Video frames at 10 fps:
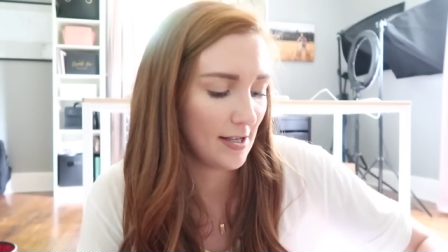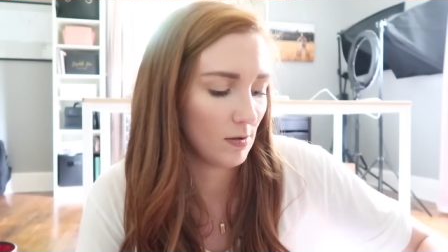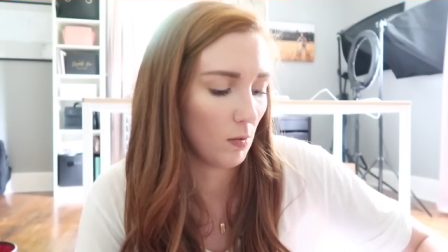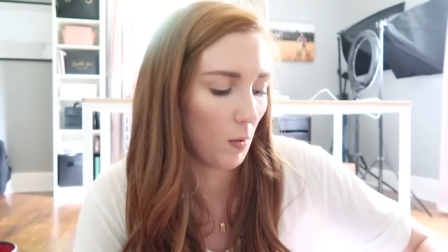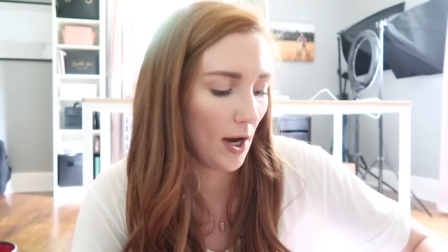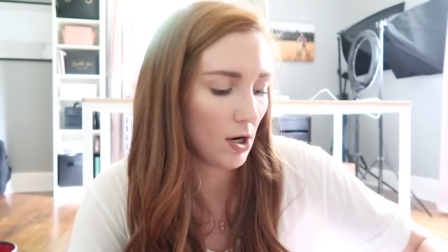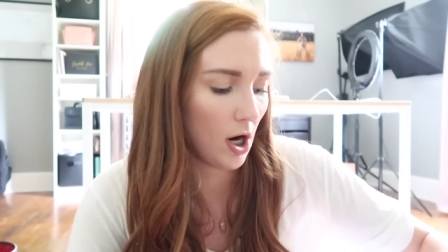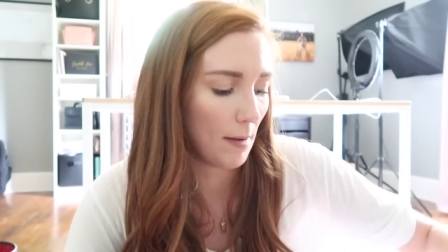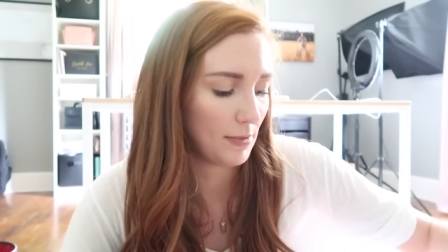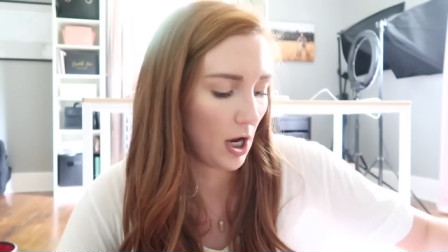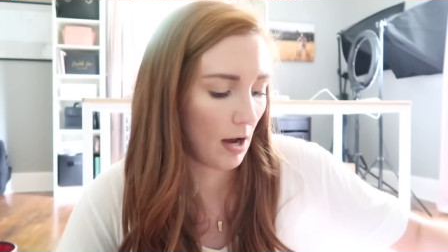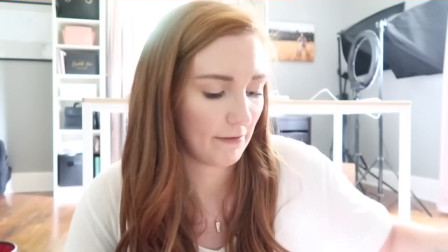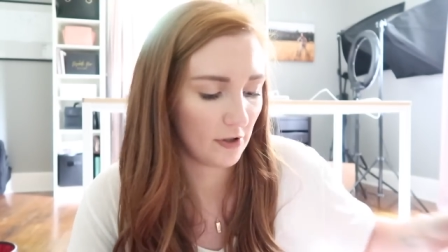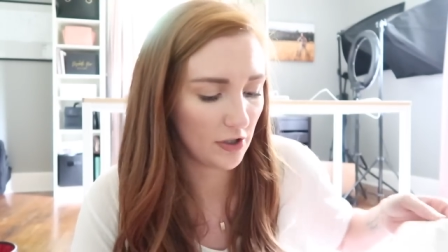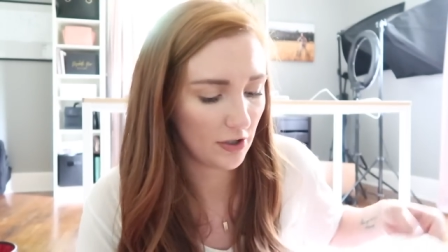this white crop
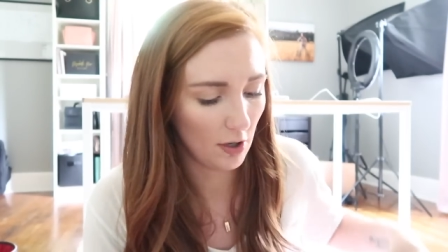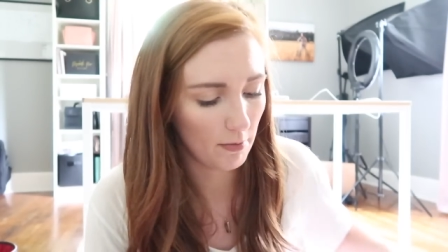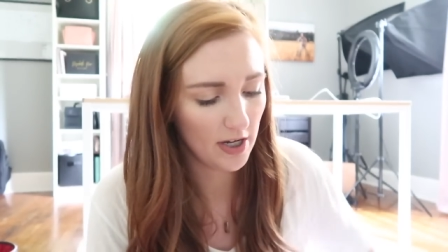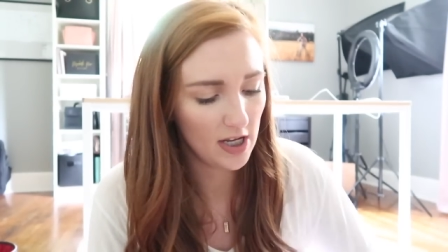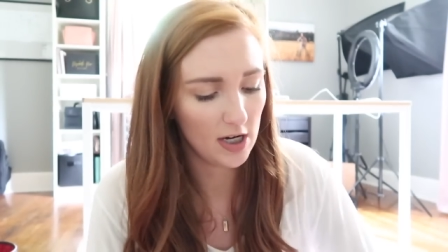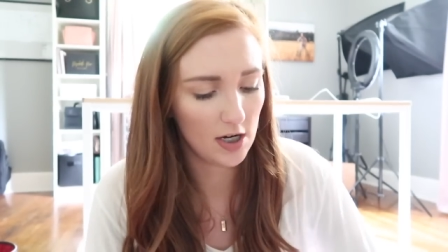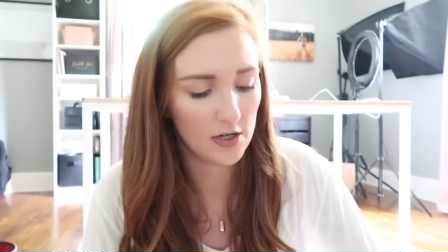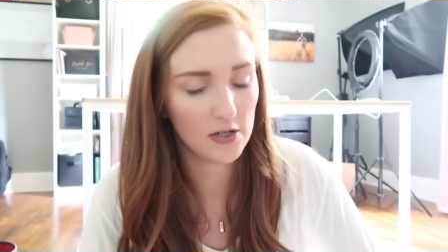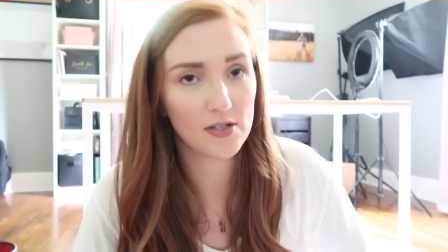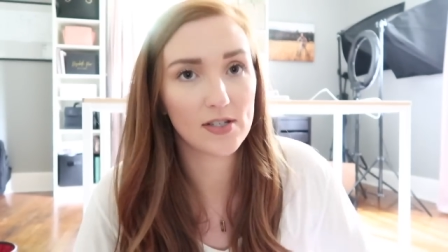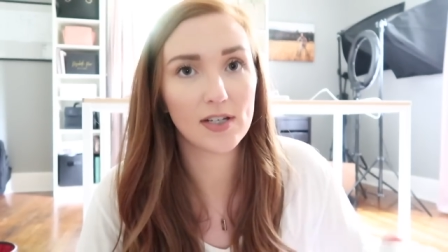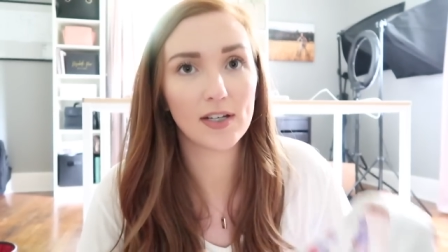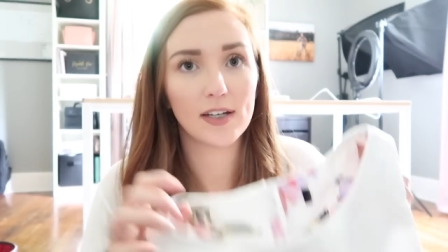top for so many years